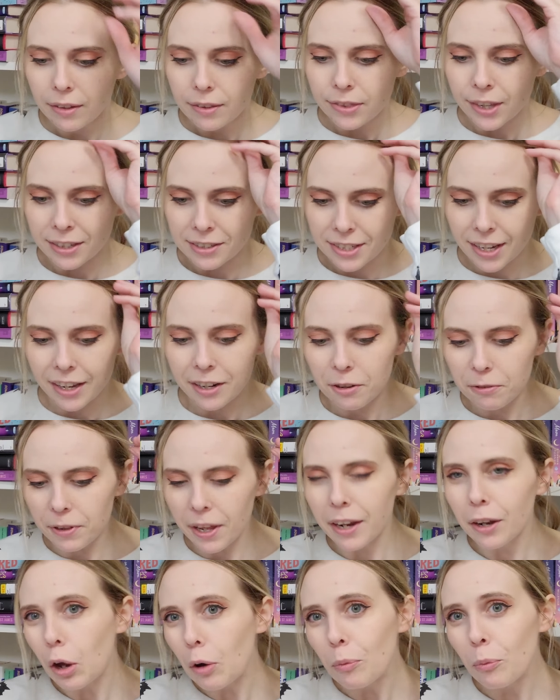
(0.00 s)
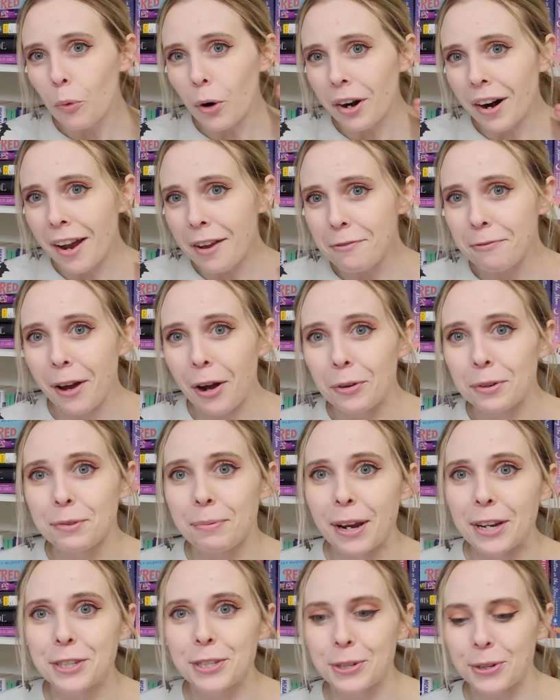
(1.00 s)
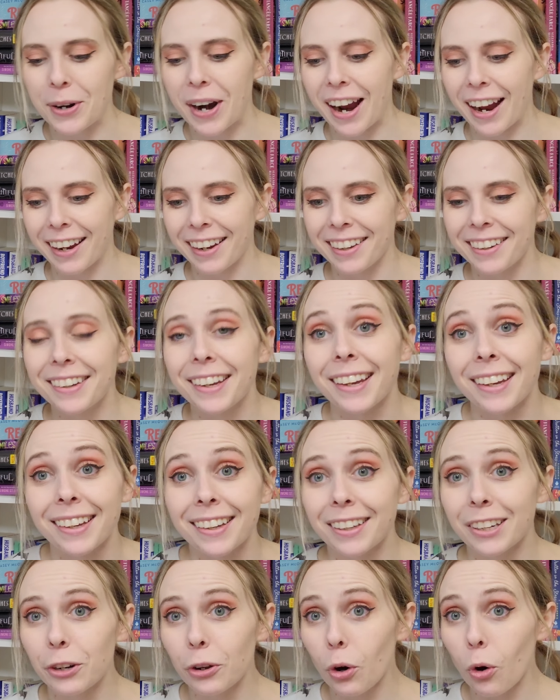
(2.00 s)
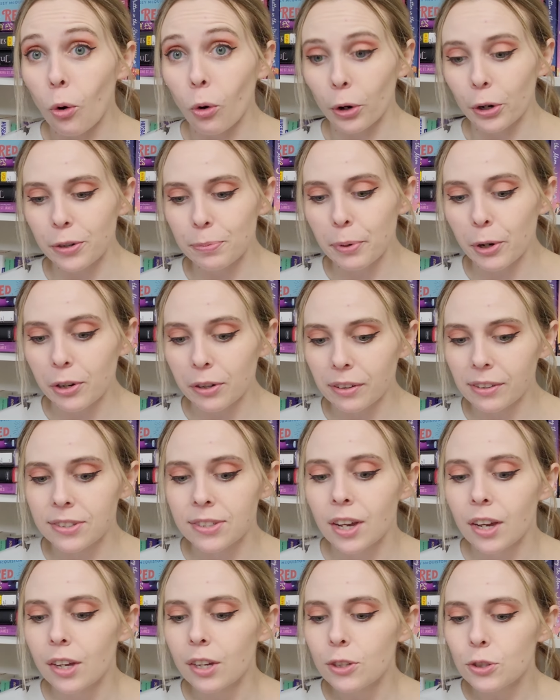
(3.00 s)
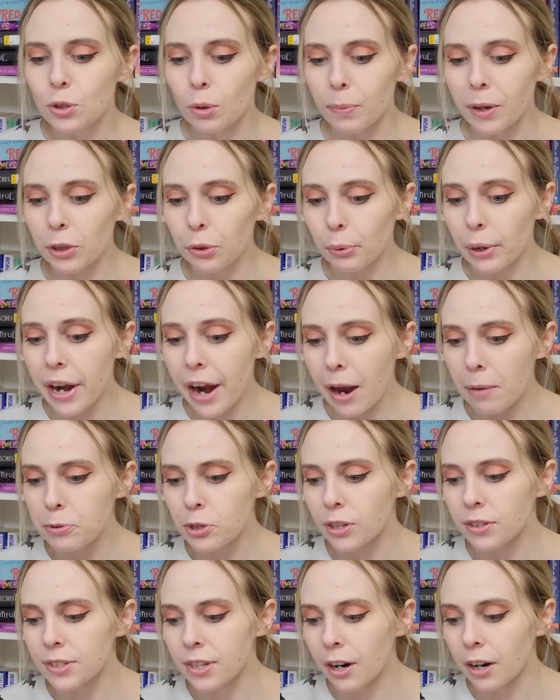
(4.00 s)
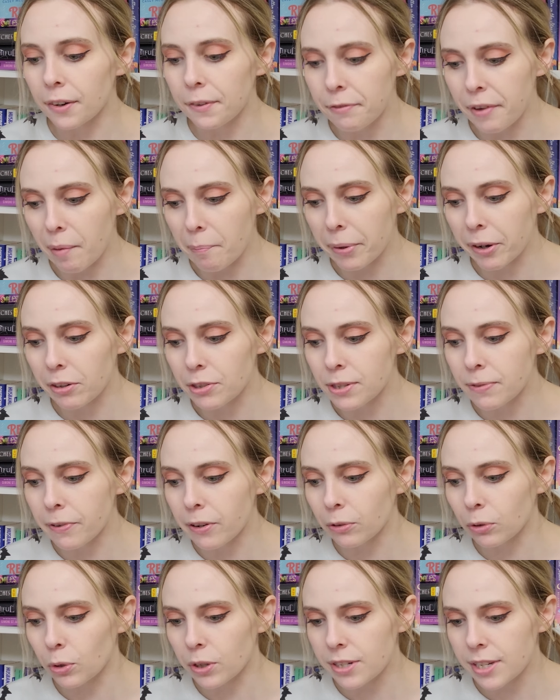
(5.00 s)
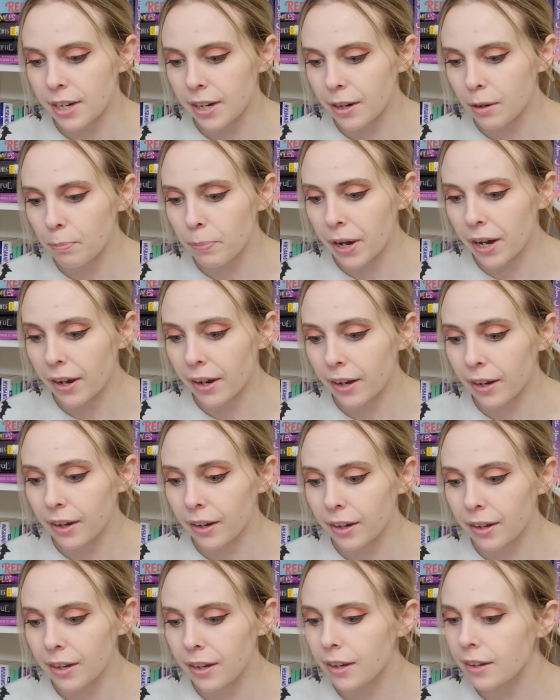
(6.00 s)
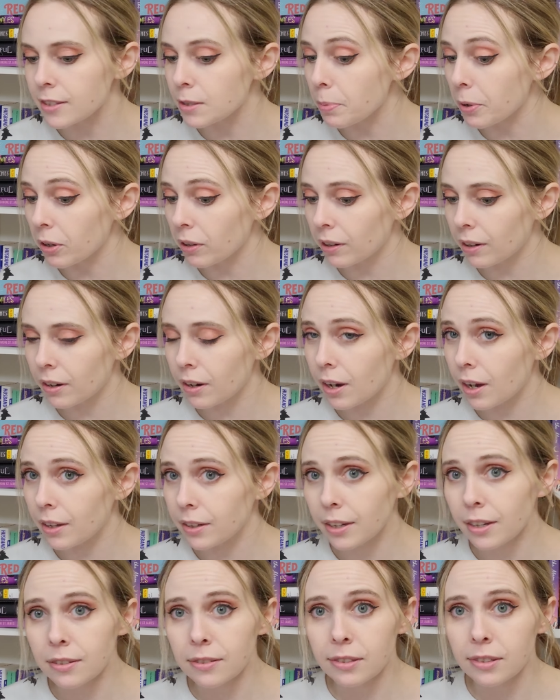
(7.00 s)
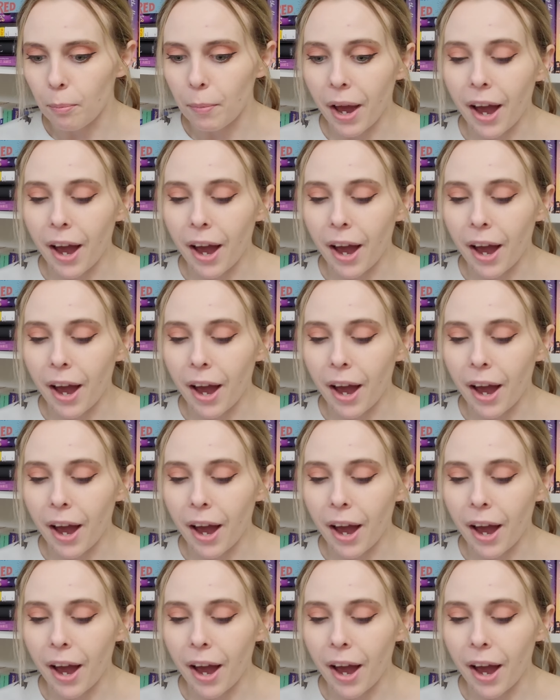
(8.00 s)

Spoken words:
That's kind of where I found my stride in horror books. So my 3 options are Vampires of El Norte by Isabel Cañas.